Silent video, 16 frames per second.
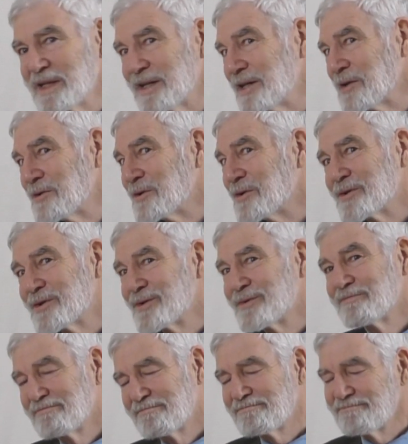than others?
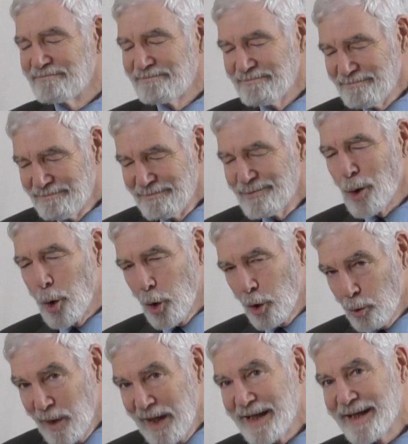
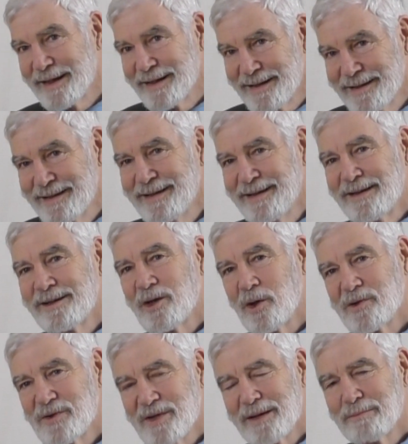Orwellian
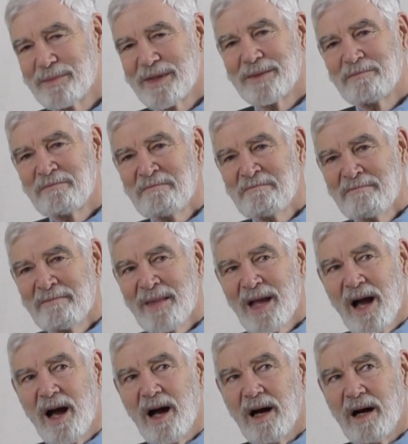concept.
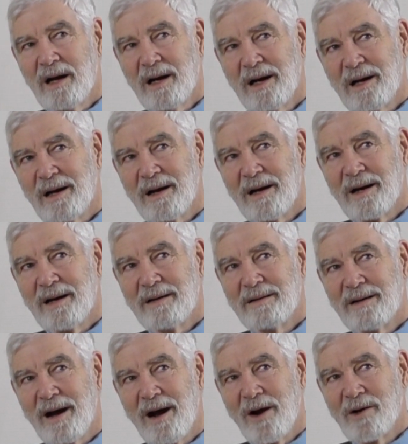
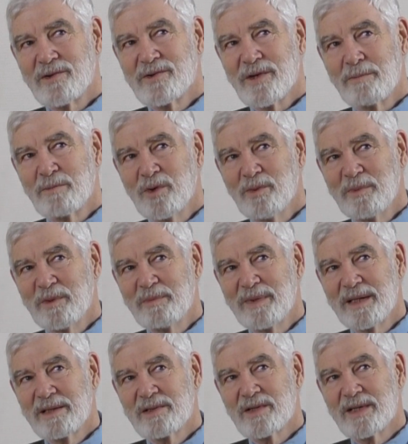Are some human
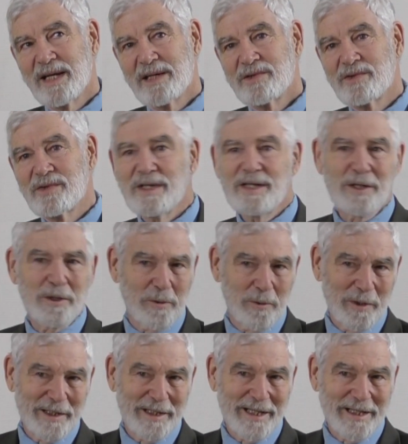beings less
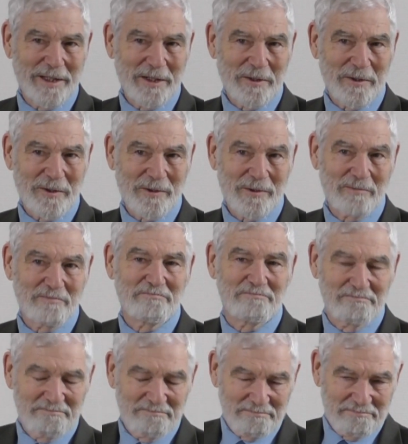equal than others?
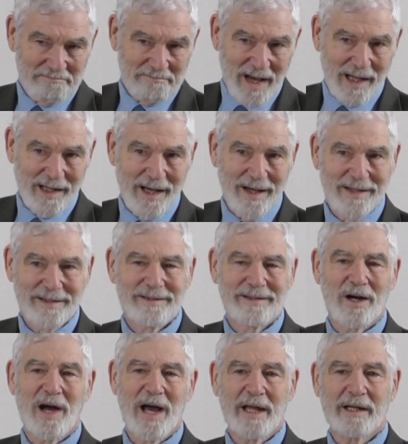A la
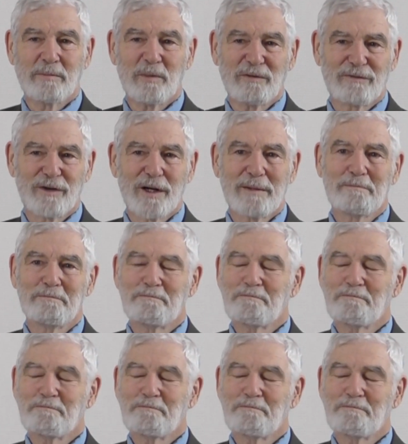Animal Farm.